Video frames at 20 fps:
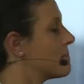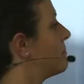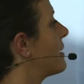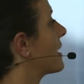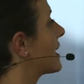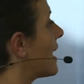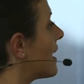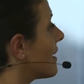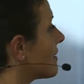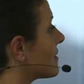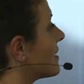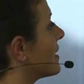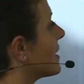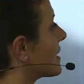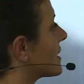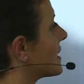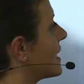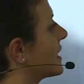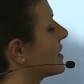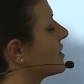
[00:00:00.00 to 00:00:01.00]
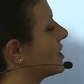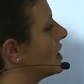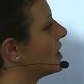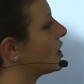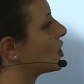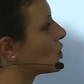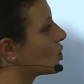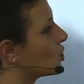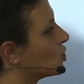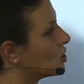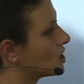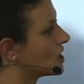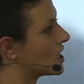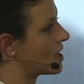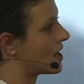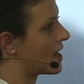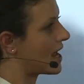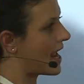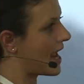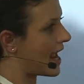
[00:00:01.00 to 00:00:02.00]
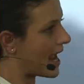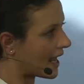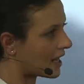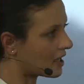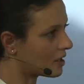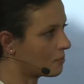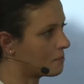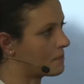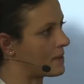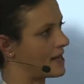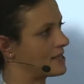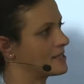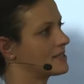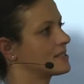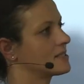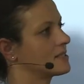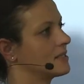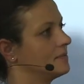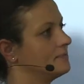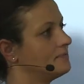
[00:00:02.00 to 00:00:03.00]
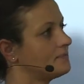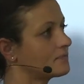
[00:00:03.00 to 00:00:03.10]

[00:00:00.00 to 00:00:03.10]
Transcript: But I think that it could help us